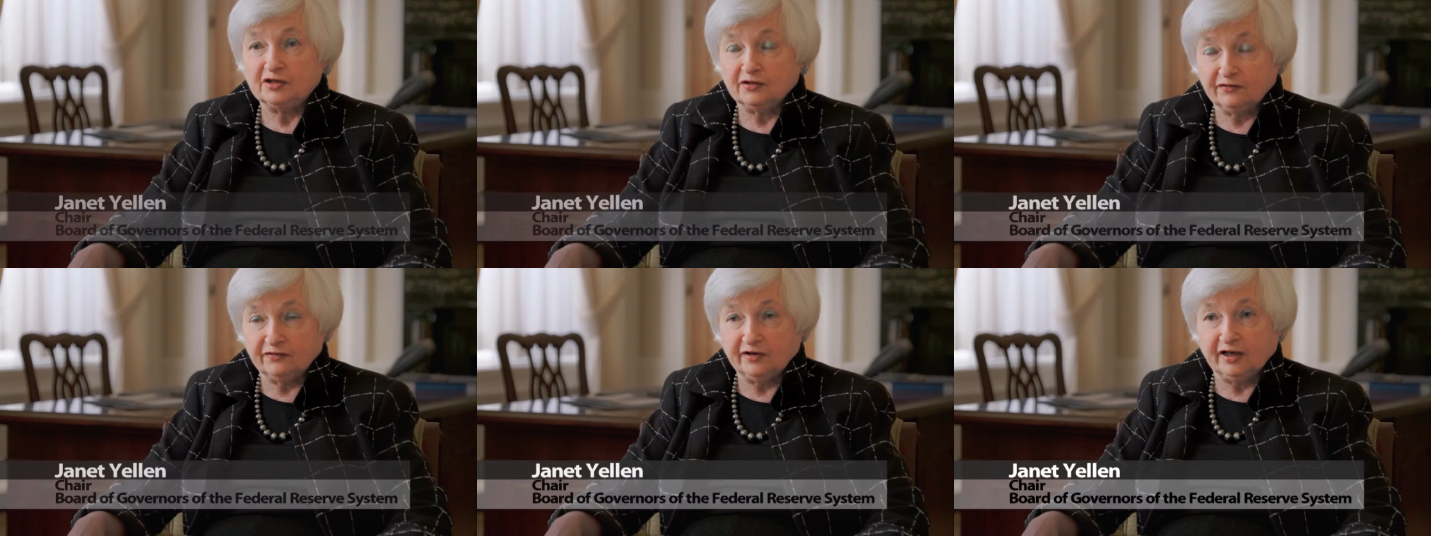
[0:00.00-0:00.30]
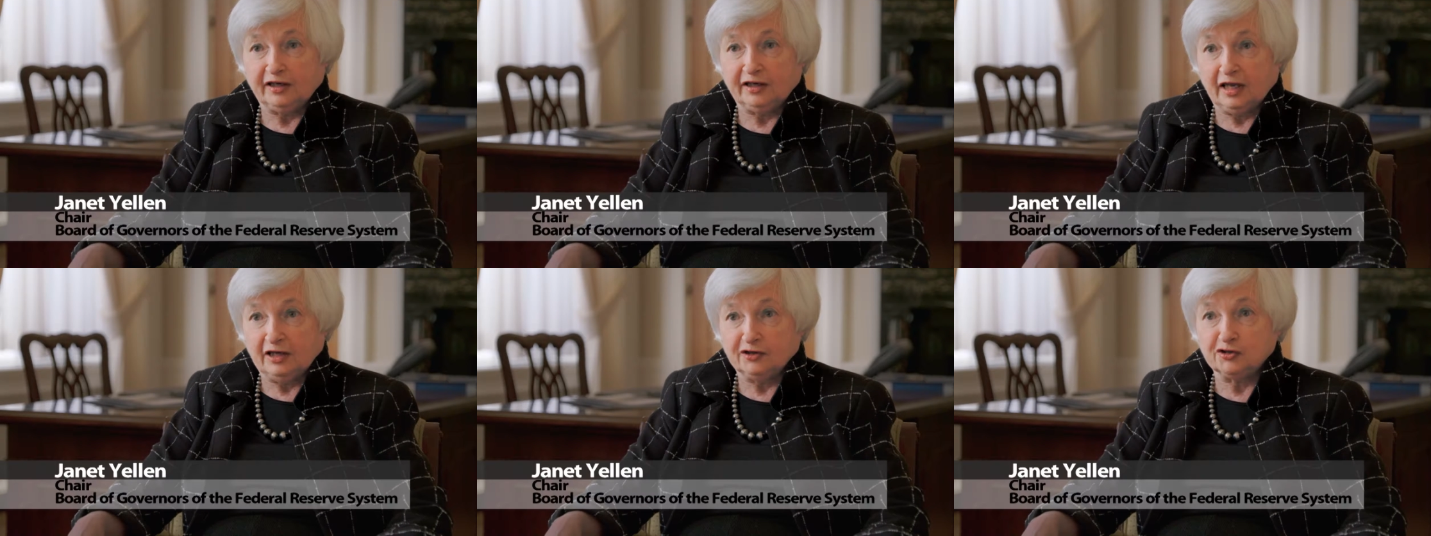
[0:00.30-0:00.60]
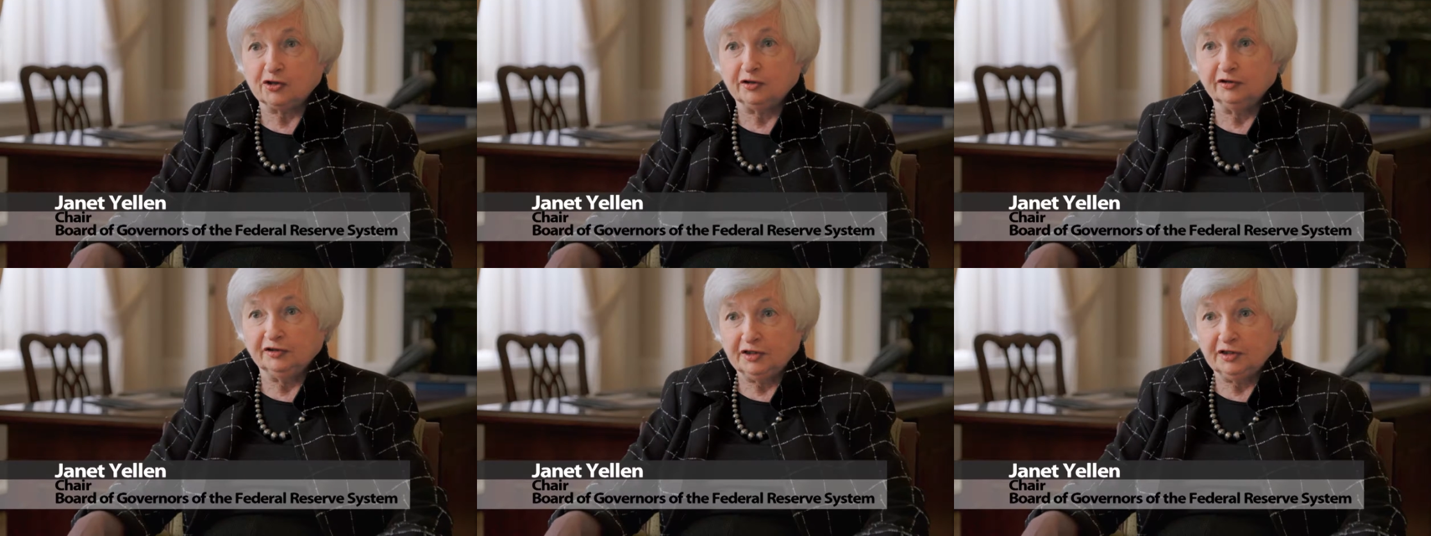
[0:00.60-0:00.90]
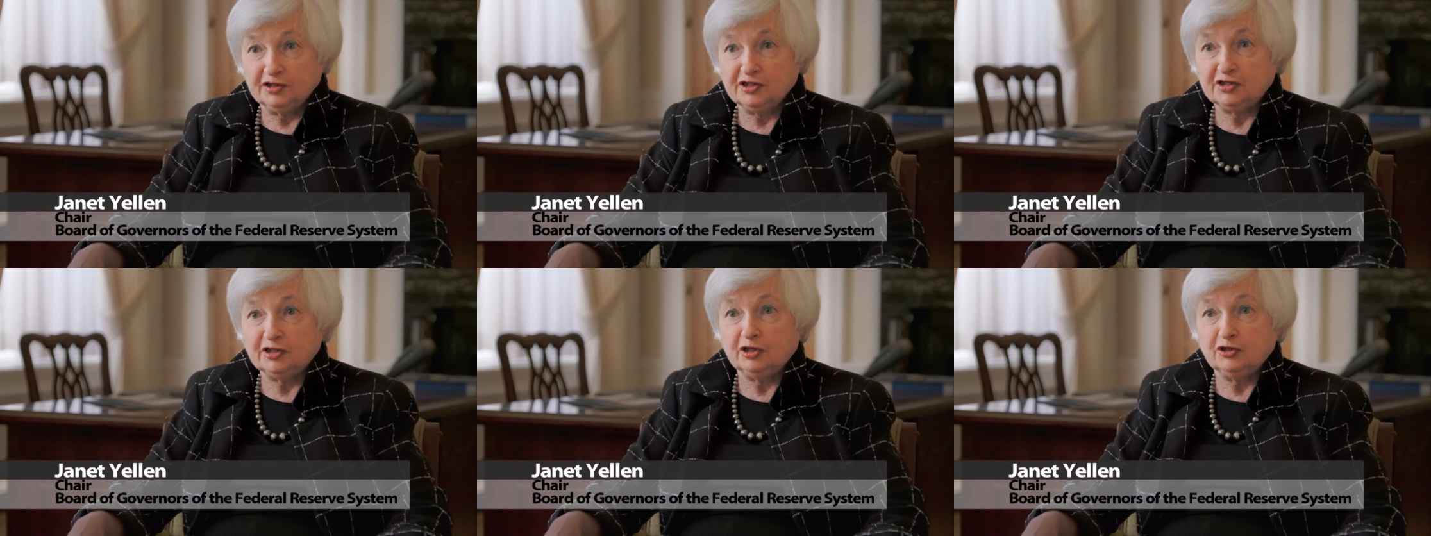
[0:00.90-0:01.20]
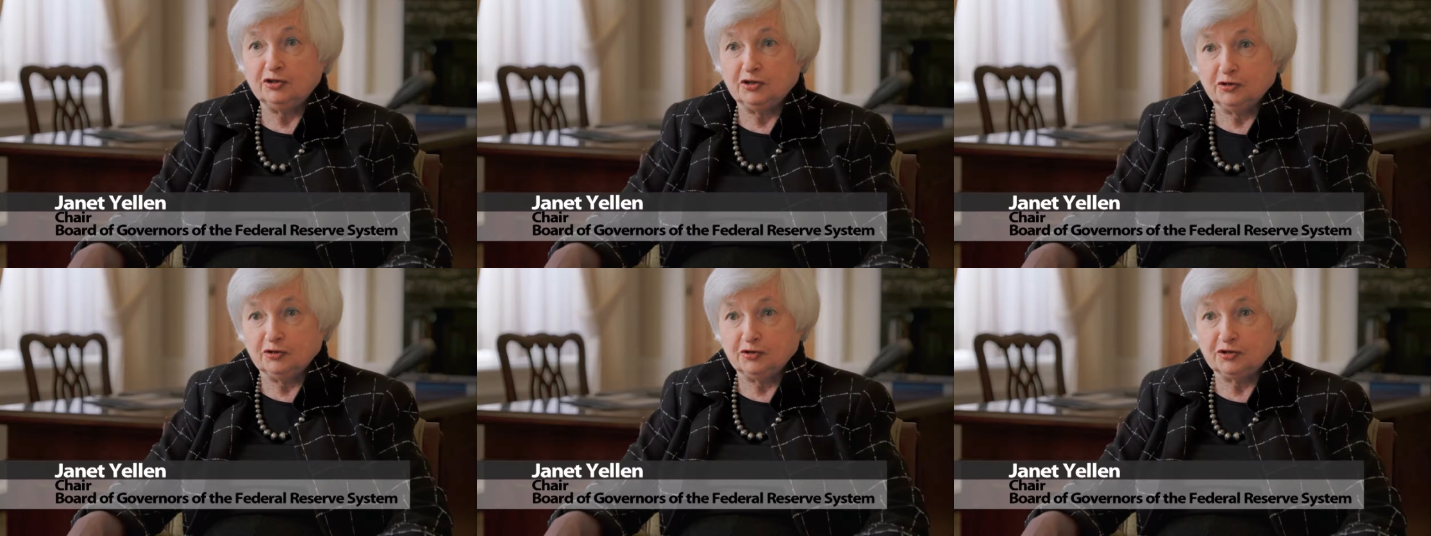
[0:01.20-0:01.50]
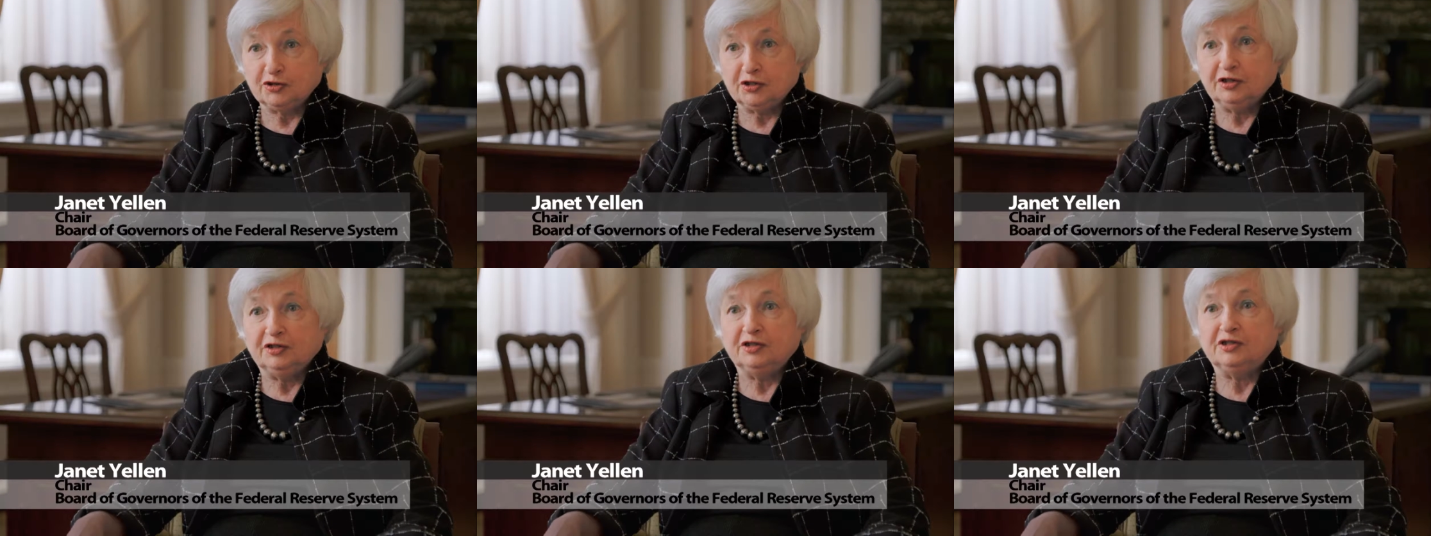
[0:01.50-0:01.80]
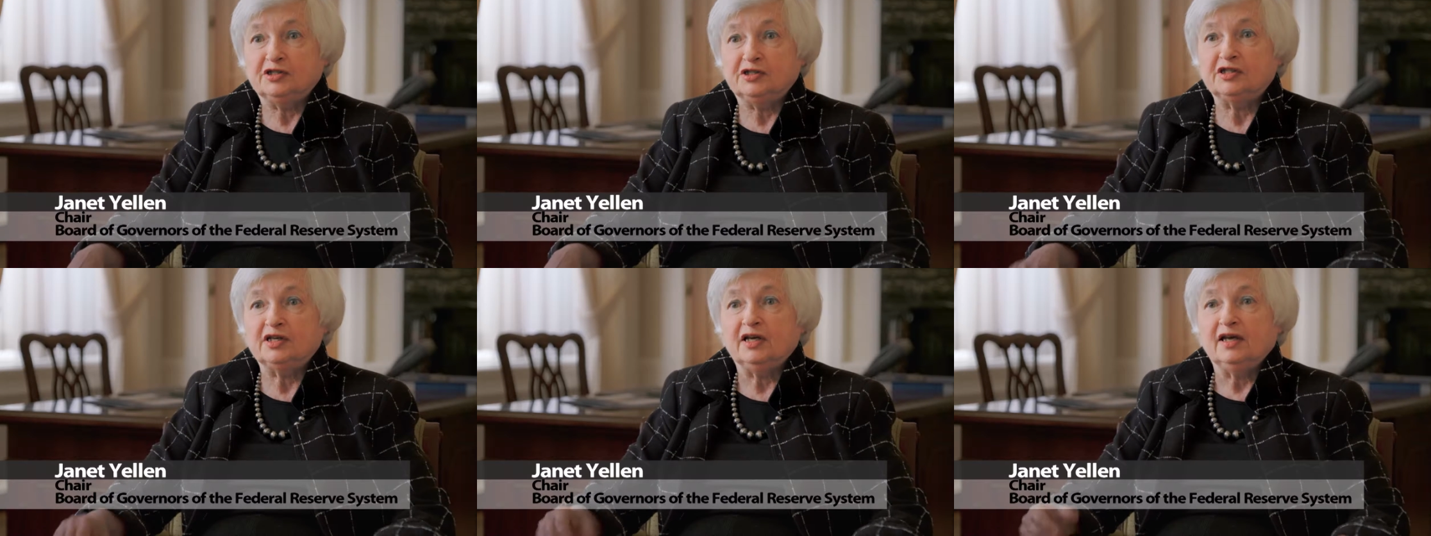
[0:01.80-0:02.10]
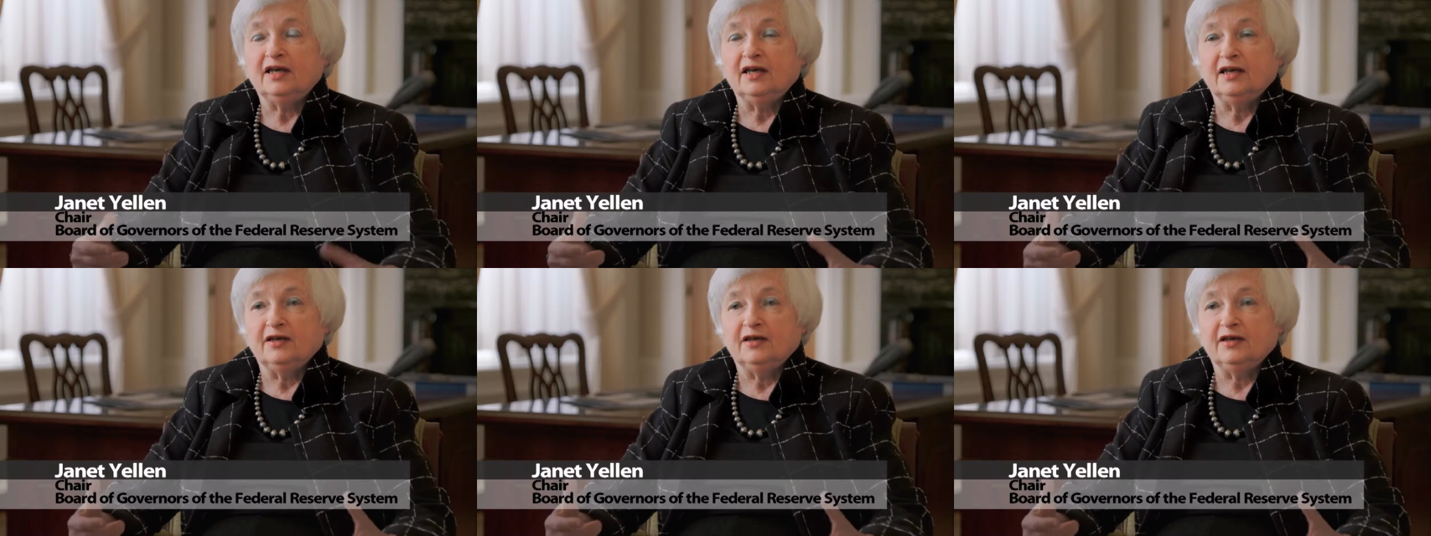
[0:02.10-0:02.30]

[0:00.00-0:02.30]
to financial institutions